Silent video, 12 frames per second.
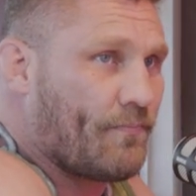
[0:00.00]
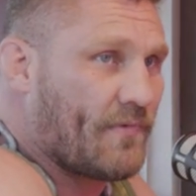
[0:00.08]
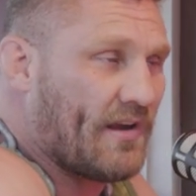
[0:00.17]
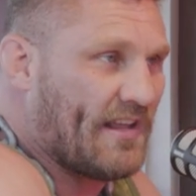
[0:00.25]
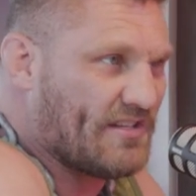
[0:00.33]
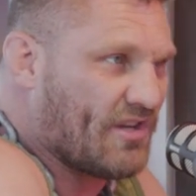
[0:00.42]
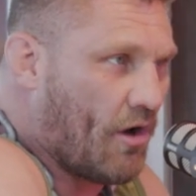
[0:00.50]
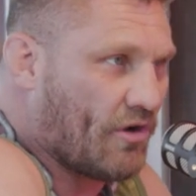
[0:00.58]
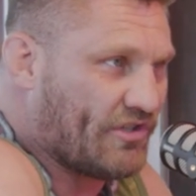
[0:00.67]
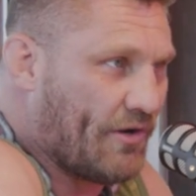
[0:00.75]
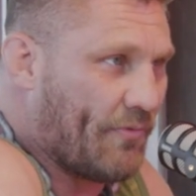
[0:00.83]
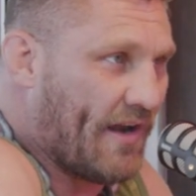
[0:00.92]

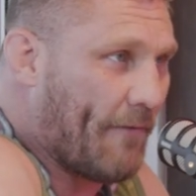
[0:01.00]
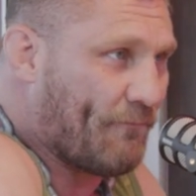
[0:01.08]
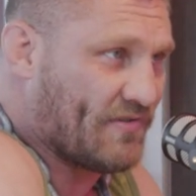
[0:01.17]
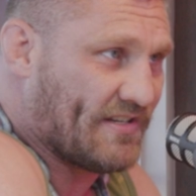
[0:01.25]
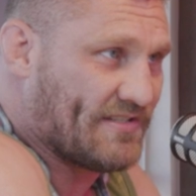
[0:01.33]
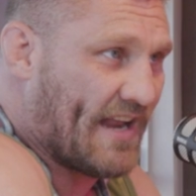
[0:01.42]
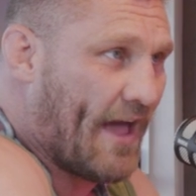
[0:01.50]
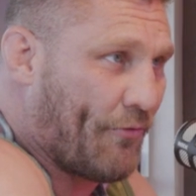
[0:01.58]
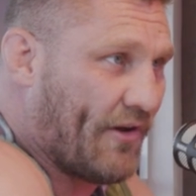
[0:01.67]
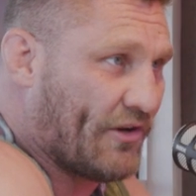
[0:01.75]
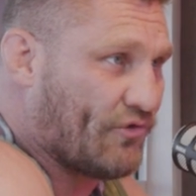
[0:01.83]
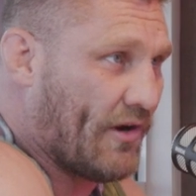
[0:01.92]
kinesiology with an emphasis in
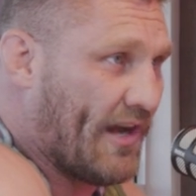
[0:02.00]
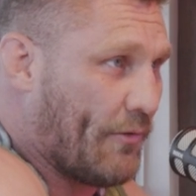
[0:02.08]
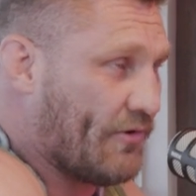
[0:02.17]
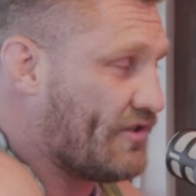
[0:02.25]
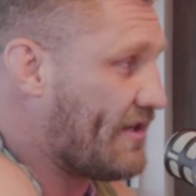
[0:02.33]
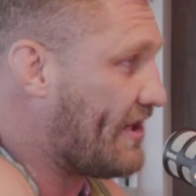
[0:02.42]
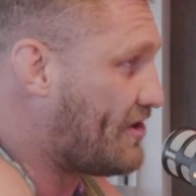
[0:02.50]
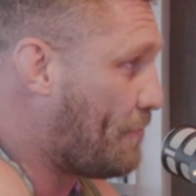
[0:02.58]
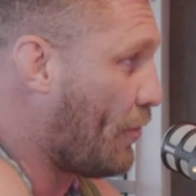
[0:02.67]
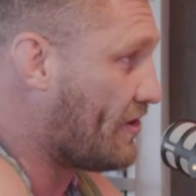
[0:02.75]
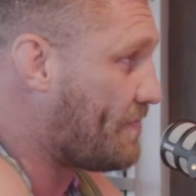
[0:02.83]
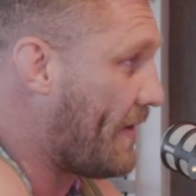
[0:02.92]
athletic training, which is like
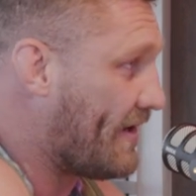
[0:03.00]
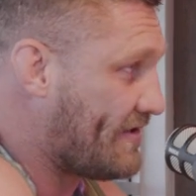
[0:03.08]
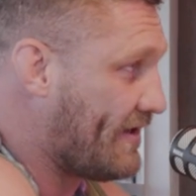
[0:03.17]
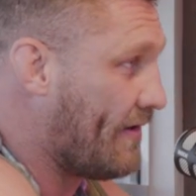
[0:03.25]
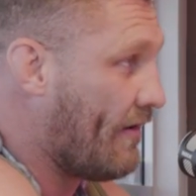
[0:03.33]
sports medicine.